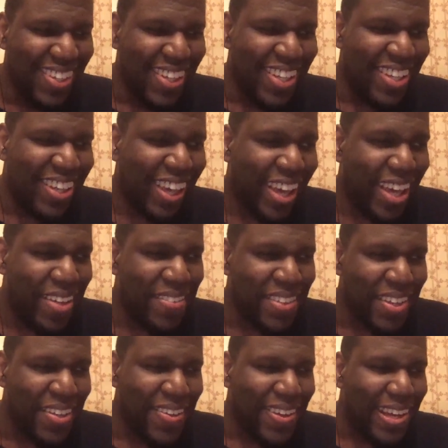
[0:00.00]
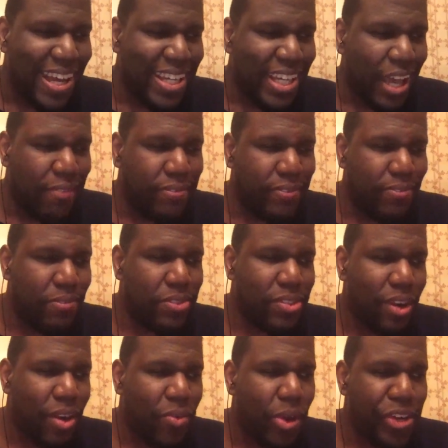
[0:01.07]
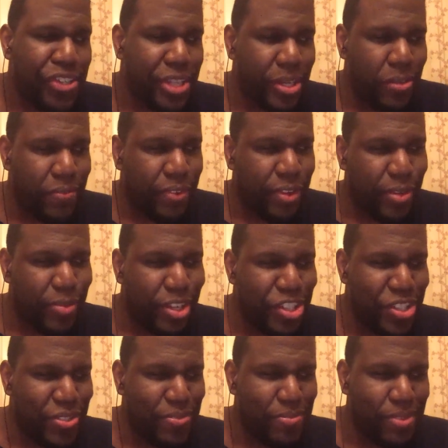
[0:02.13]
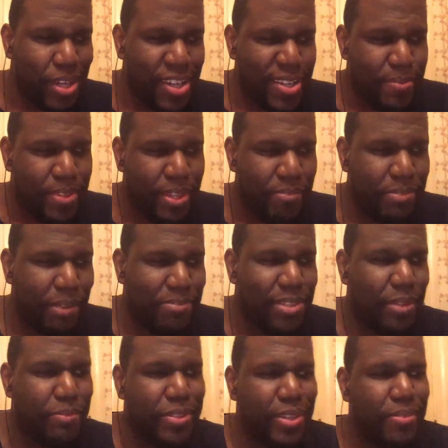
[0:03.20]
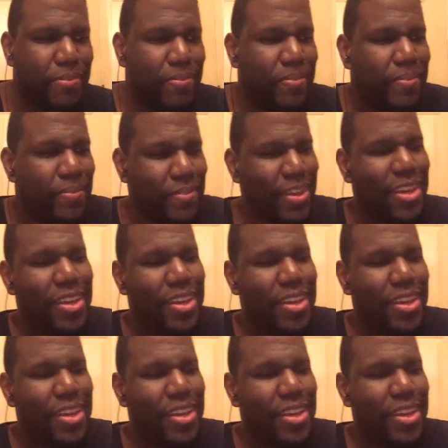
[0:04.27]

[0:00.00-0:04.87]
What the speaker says: Yeah. I've started watching that on Funimation. They've dubbed it, and